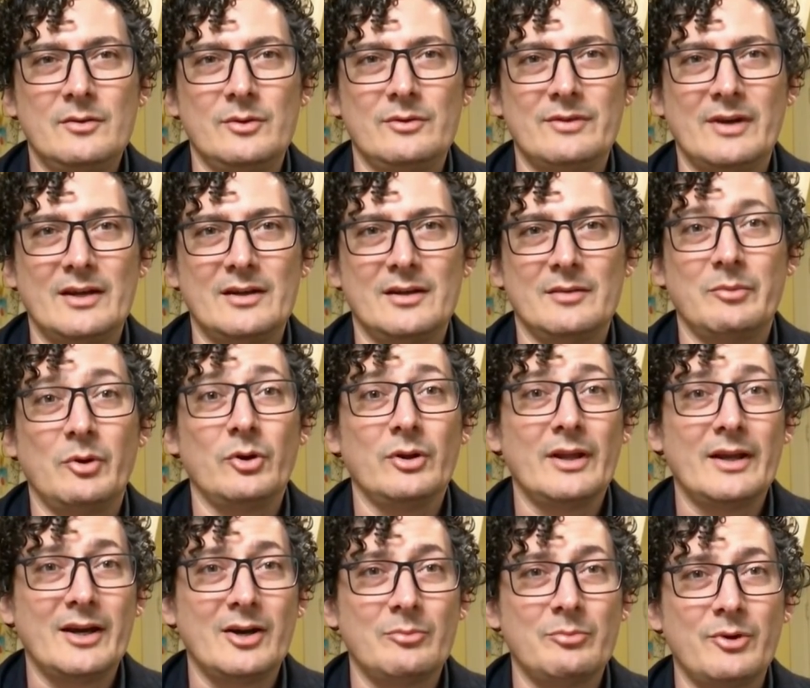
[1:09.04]
We've had
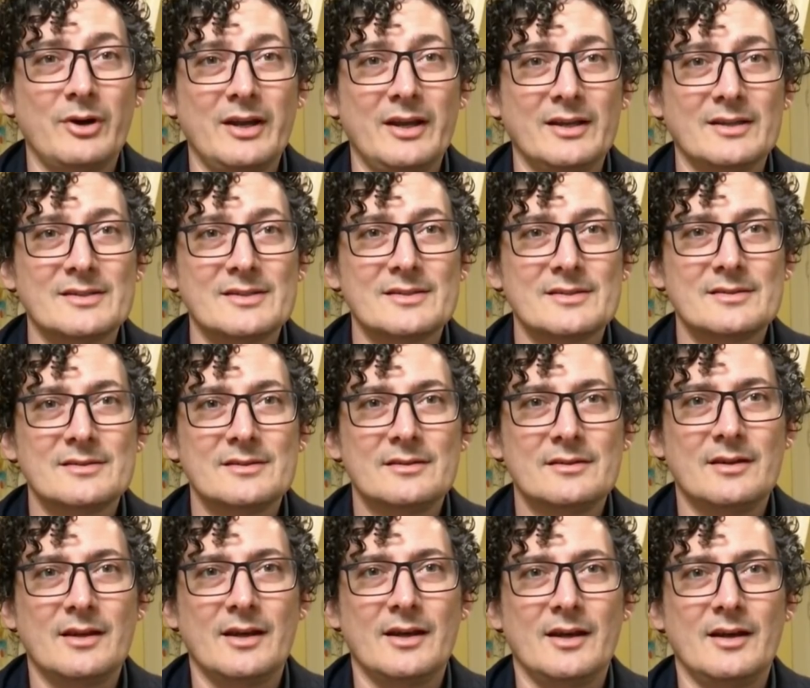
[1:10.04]
Ebola outbreaks.
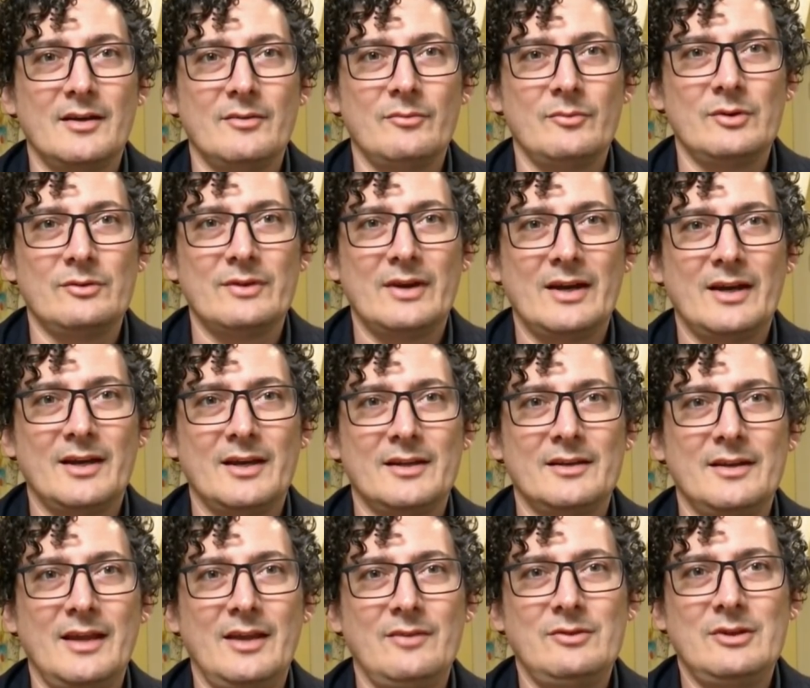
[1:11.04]
Uh, we've
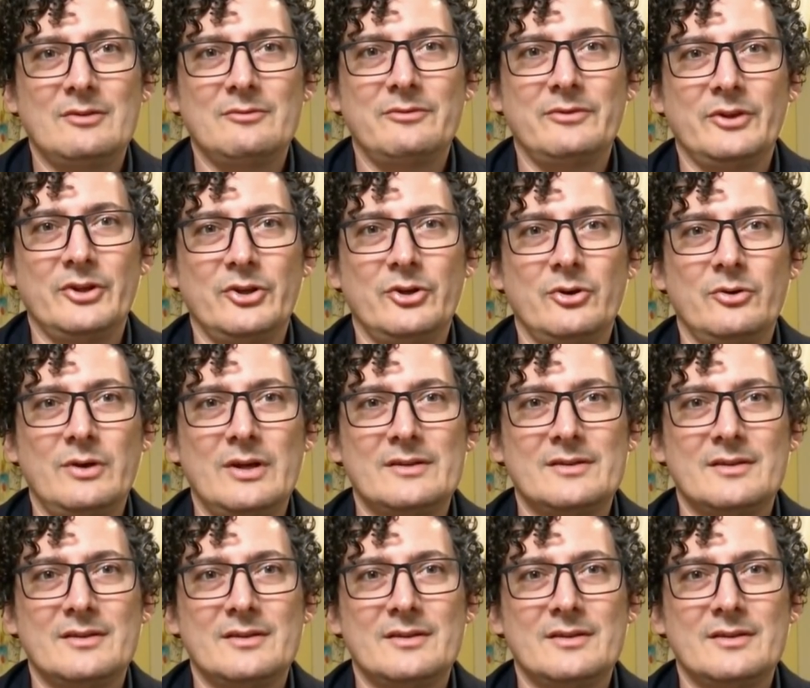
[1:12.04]
had avian flu.